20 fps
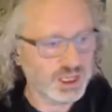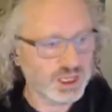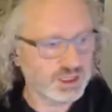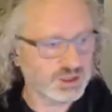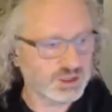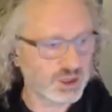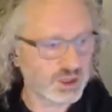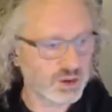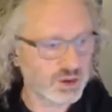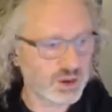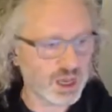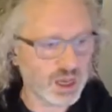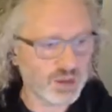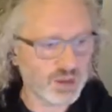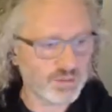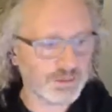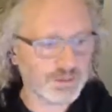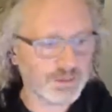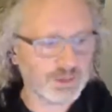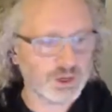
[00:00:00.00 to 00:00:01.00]
So
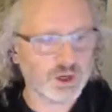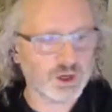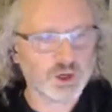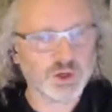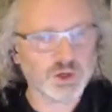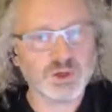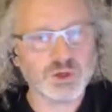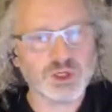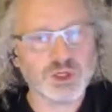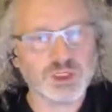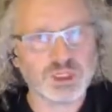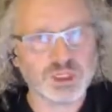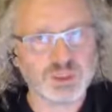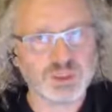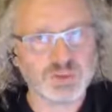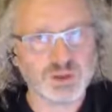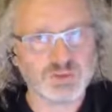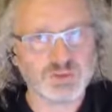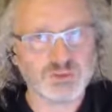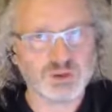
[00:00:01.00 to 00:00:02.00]
community
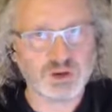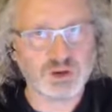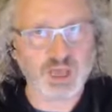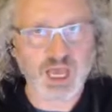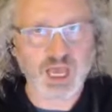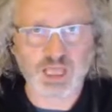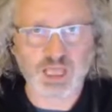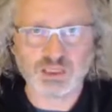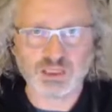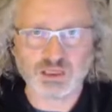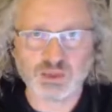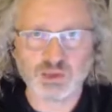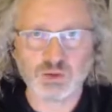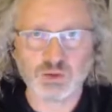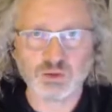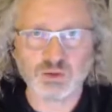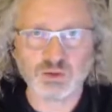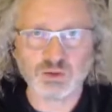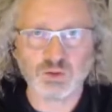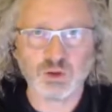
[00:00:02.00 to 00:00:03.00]
has been very heart and
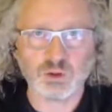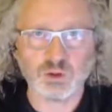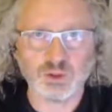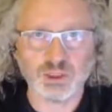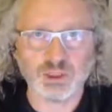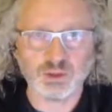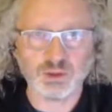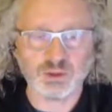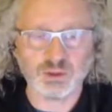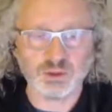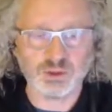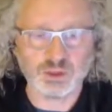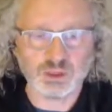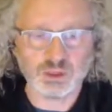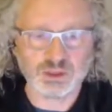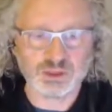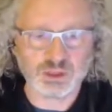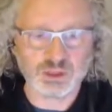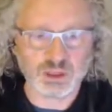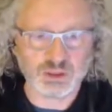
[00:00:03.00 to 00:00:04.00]
soul to what we do,
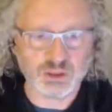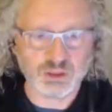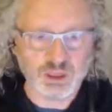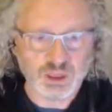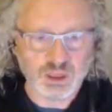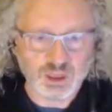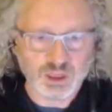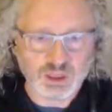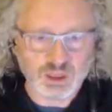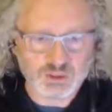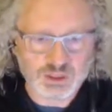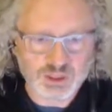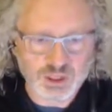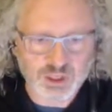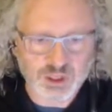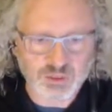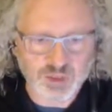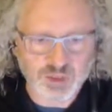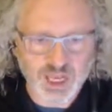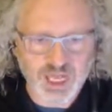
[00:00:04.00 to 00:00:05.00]
and so I'm just
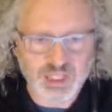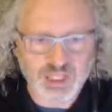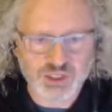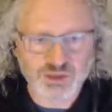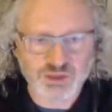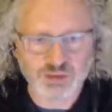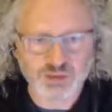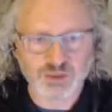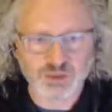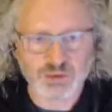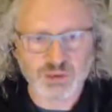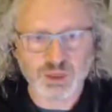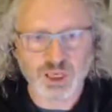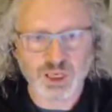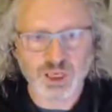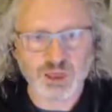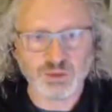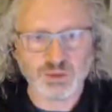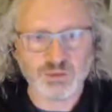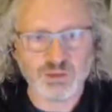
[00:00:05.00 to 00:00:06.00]
going to page through
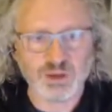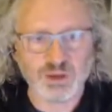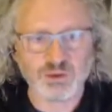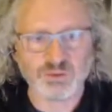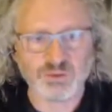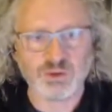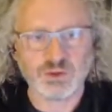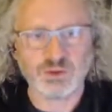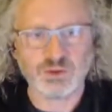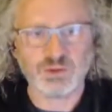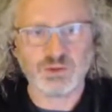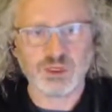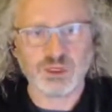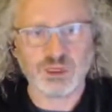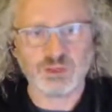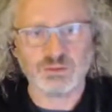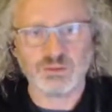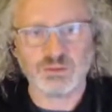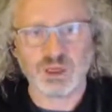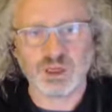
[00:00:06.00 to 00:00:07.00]
a few of
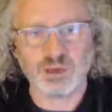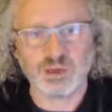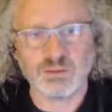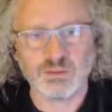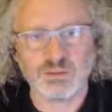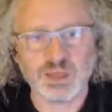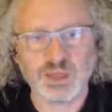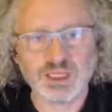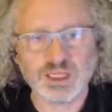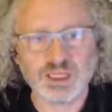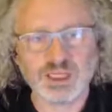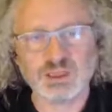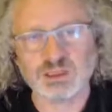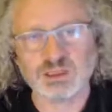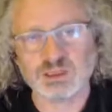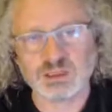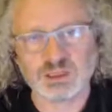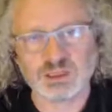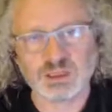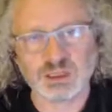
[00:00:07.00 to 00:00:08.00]
the
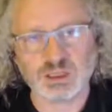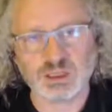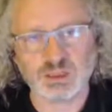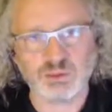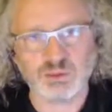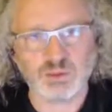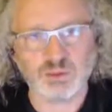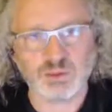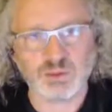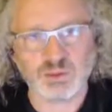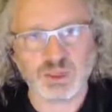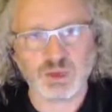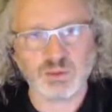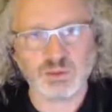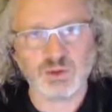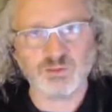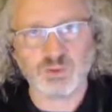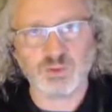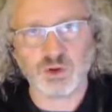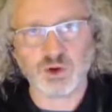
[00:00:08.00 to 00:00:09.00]
meetings that
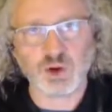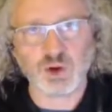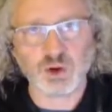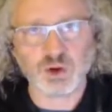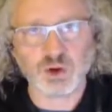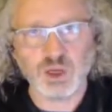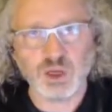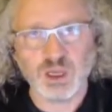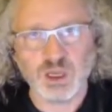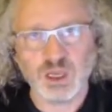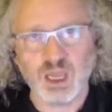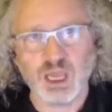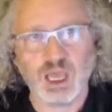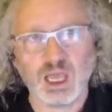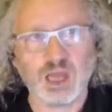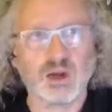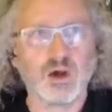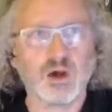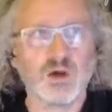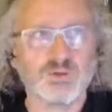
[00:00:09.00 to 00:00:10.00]
we've put on,
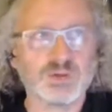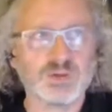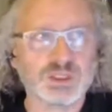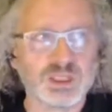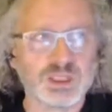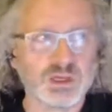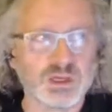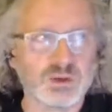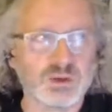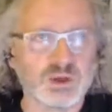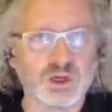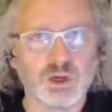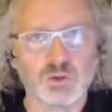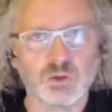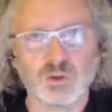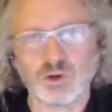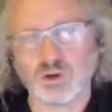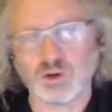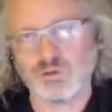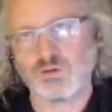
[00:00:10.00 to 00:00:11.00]
and obviously
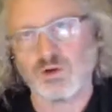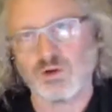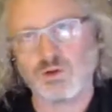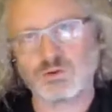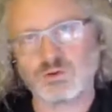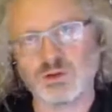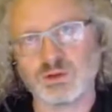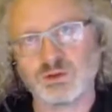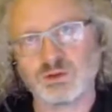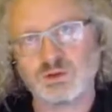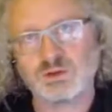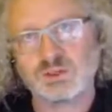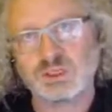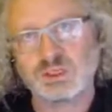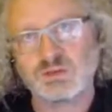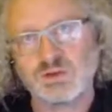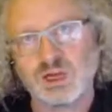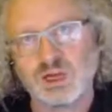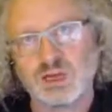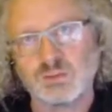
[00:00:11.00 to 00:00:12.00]
we're involved in
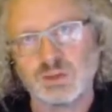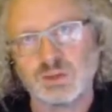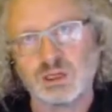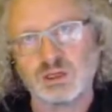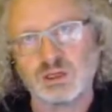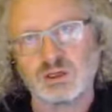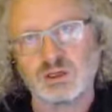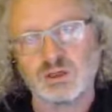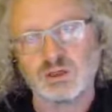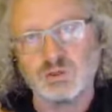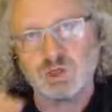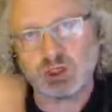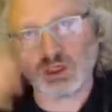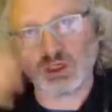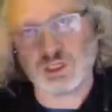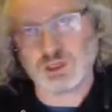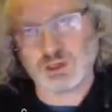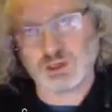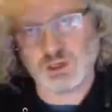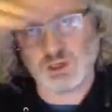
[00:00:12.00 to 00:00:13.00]
developing
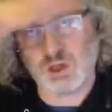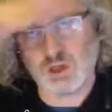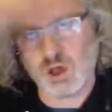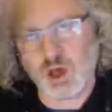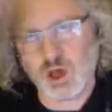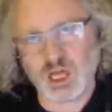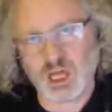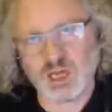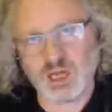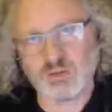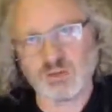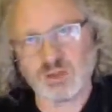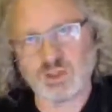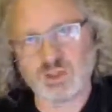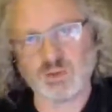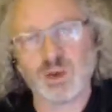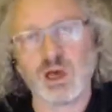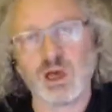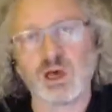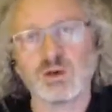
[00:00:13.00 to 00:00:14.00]
community on a high level
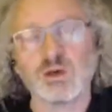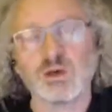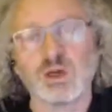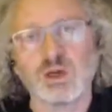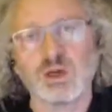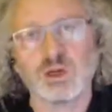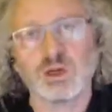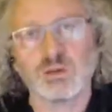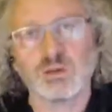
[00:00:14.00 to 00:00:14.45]
as well.